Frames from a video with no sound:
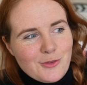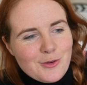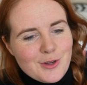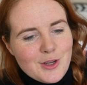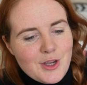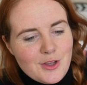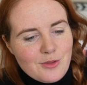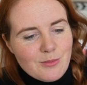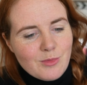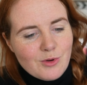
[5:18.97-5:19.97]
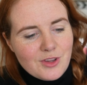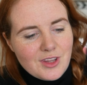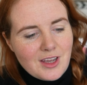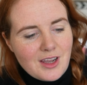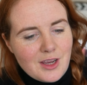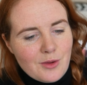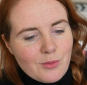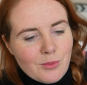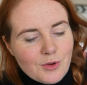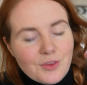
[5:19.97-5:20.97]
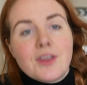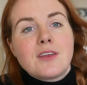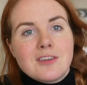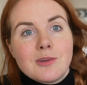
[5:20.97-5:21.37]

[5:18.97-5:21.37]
or the more that I want things